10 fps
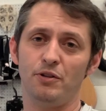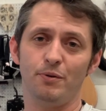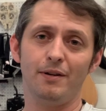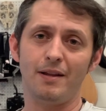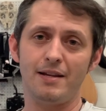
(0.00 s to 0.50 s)
to
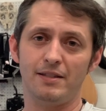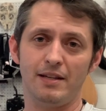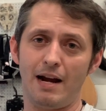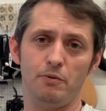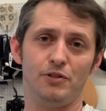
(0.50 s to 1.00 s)
realize that
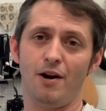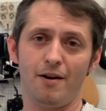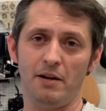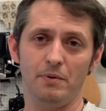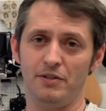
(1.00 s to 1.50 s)
I was
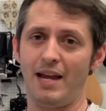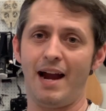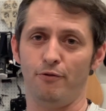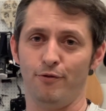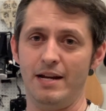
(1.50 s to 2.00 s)
talking with
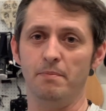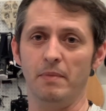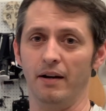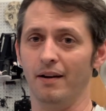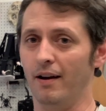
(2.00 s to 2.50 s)
Zach
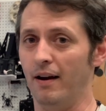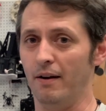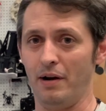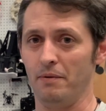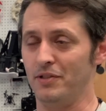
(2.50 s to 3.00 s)
Friedman
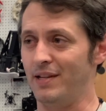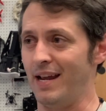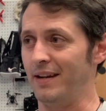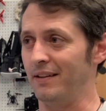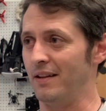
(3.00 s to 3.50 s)
when I was
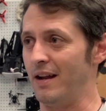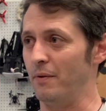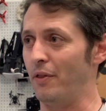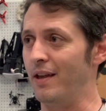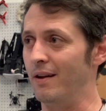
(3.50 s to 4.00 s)
standing in line
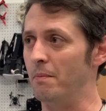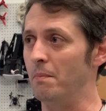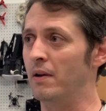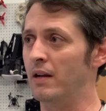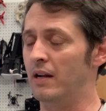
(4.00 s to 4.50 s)
with
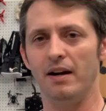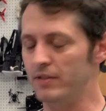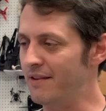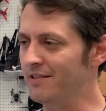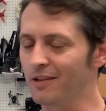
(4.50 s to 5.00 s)
him. I was
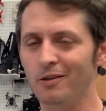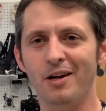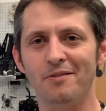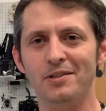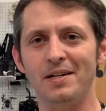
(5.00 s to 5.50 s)
having a little
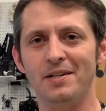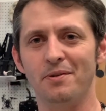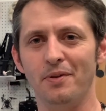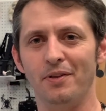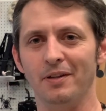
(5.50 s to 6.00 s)
conversation
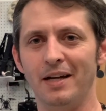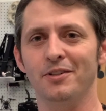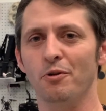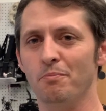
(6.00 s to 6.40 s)
with Electro